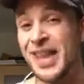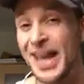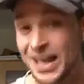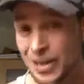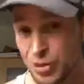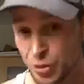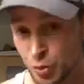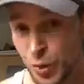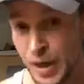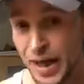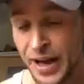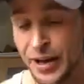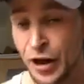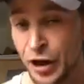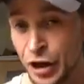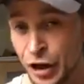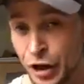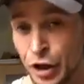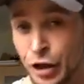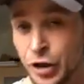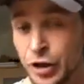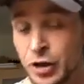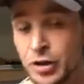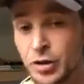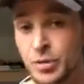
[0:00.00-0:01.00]
that's where the
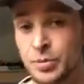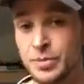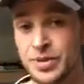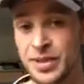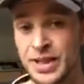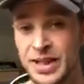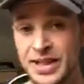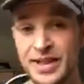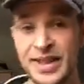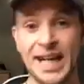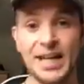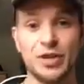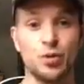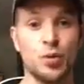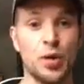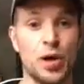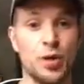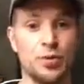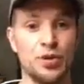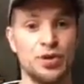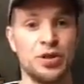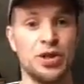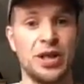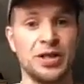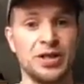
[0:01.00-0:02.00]
hurt comes in. That's
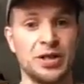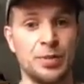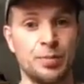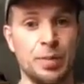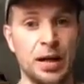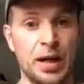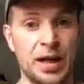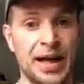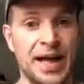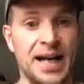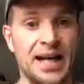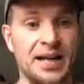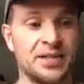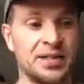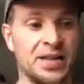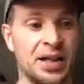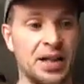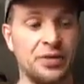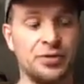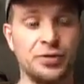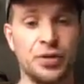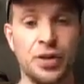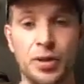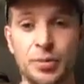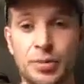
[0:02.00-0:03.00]
where we start to block
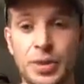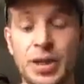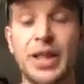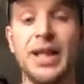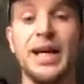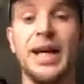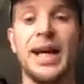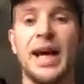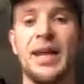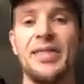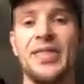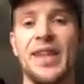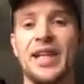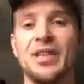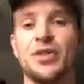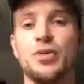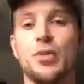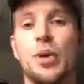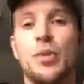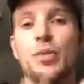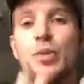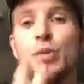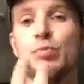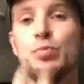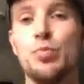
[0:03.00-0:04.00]
ourselves up, and
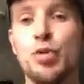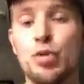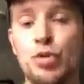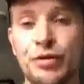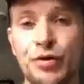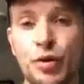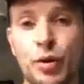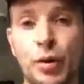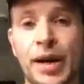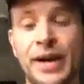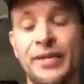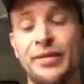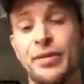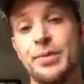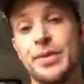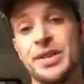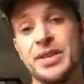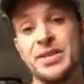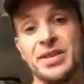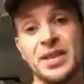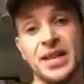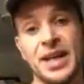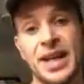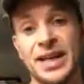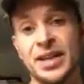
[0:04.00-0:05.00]
that's where we move away from
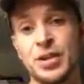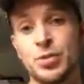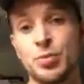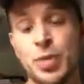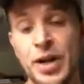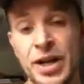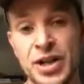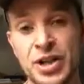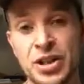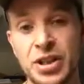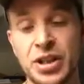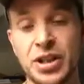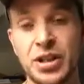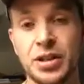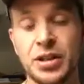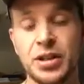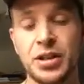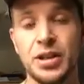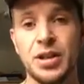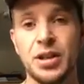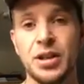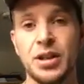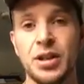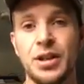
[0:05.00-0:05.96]
this expression.